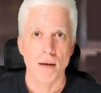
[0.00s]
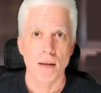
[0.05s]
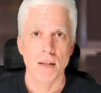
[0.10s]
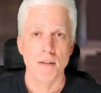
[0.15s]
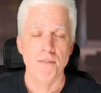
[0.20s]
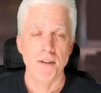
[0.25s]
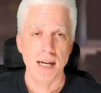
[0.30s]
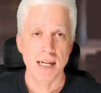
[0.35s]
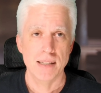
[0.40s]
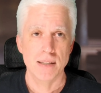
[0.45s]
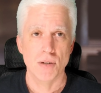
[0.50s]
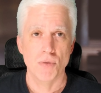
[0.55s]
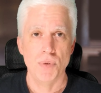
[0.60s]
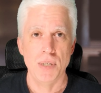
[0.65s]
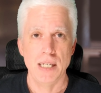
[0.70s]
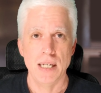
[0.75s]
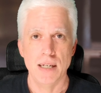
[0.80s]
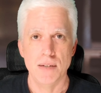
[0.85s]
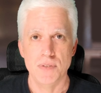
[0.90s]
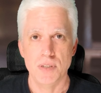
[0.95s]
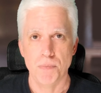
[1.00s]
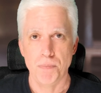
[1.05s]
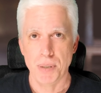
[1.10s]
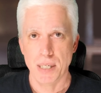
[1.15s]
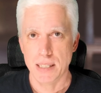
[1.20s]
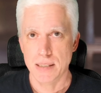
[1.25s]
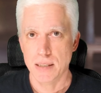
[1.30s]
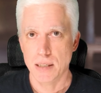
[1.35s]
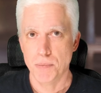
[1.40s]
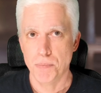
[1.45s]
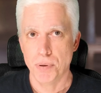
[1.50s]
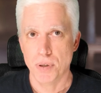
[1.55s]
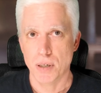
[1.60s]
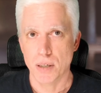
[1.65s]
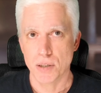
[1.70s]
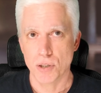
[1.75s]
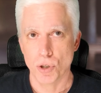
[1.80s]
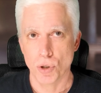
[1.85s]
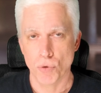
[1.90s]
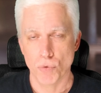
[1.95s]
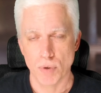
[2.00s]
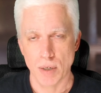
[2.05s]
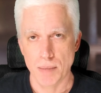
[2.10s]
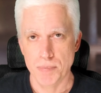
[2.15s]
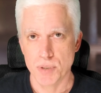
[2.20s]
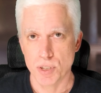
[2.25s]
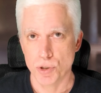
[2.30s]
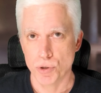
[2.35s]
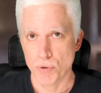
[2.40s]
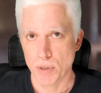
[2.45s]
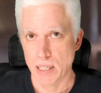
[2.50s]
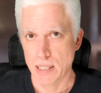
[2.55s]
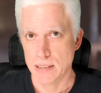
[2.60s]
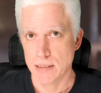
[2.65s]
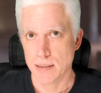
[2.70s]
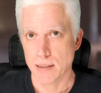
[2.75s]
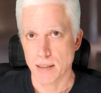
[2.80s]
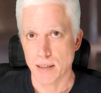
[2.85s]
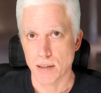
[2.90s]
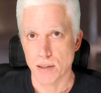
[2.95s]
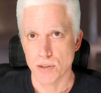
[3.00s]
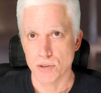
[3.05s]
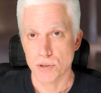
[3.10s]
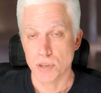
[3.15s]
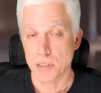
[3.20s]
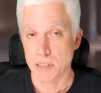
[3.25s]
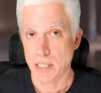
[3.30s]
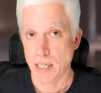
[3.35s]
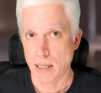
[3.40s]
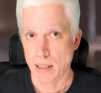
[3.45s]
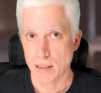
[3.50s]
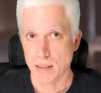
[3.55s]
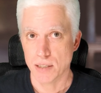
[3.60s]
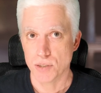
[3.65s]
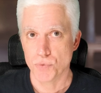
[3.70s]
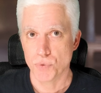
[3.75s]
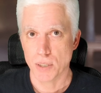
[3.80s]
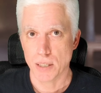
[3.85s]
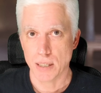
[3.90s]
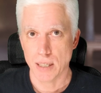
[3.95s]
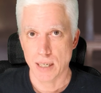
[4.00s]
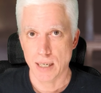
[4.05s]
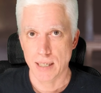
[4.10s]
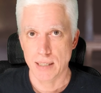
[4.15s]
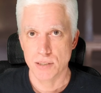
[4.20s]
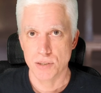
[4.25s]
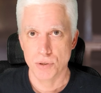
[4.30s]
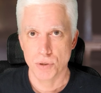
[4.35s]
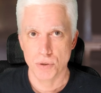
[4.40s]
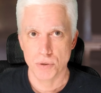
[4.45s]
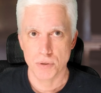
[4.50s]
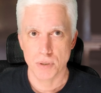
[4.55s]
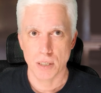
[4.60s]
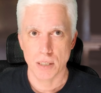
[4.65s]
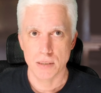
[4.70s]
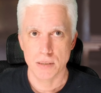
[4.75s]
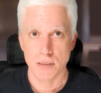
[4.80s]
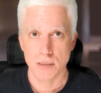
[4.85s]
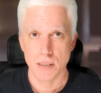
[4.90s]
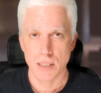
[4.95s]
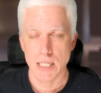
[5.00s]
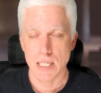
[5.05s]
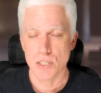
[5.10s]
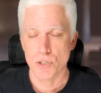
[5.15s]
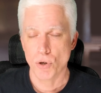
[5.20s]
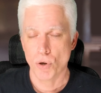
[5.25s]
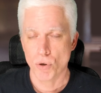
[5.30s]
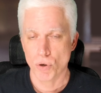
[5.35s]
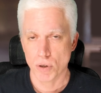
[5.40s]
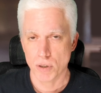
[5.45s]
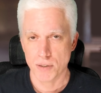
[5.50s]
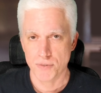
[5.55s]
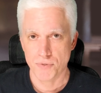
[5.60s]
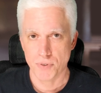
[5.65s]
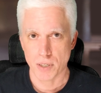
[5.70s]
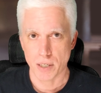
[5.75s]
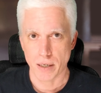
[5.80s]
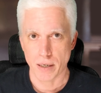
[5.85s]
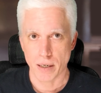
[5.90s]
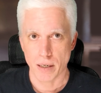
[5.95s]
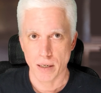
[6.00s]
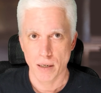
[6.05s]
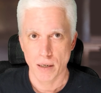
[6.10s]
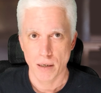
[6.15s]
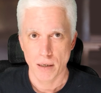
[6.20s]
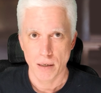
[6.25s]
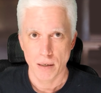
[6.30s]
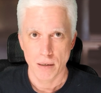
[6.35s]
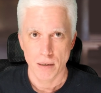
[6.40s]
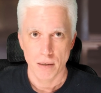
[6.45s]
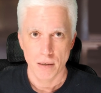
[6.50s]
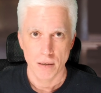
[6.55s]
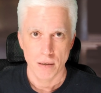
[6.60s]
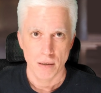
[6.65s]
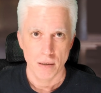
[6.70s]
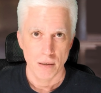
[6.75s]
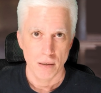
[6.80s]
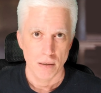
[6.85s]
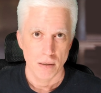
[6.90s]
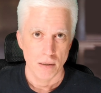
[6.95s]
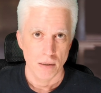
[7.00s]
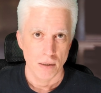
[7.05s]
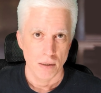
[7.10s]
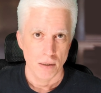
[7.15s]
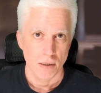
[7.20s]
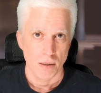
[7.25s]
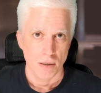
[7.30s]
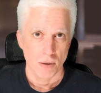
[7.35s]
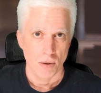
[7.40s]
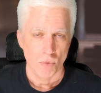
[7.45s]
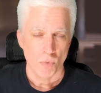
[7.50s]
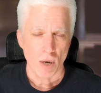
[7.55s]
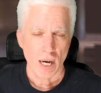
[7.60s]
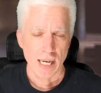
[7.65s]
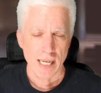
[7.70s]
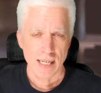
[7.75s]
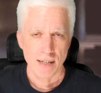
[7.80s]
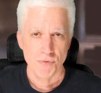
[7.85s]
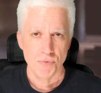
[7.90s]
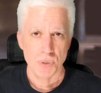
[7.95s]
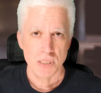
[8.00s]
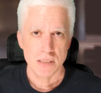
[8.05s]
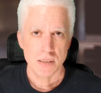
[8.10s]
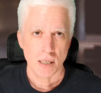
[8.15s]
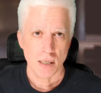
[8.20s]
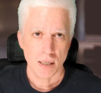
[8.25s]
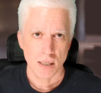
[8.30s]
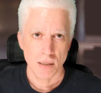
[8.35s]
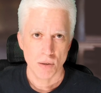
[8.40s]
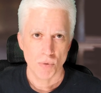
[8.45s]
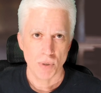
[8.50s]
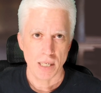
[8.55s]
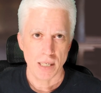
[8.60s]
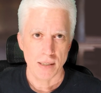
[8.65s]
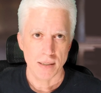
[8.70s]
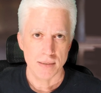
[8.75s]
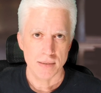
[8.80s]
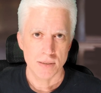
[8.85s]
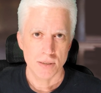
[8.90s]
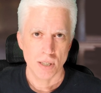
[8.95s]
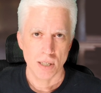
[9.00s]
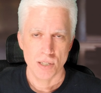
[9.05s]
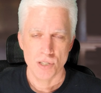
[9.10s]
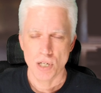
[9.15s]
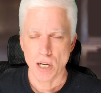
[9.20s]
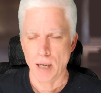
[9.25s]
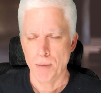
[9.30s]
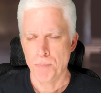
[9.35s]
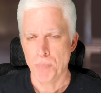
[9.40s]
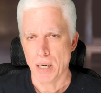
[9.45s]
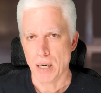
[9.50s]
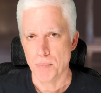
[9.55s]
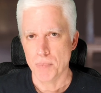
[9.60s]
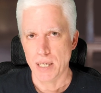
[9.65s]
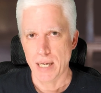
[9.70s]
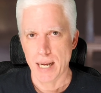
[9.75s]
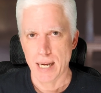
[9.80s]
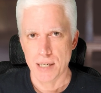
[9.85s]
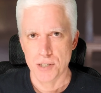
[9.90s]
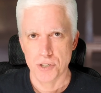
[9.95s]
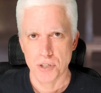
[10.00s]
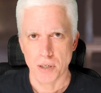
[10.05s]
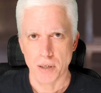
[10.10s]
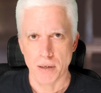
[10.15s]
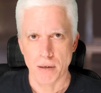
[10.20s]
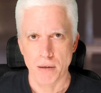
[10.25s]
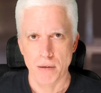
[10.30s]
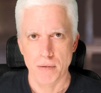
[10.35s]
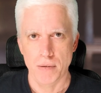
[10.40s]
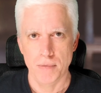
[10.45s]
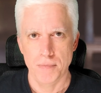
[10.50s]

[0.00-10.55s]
The fact that we have depended upon corrupt translators to tell us what God has told us is horrifying. Why have we tolerated such abomination?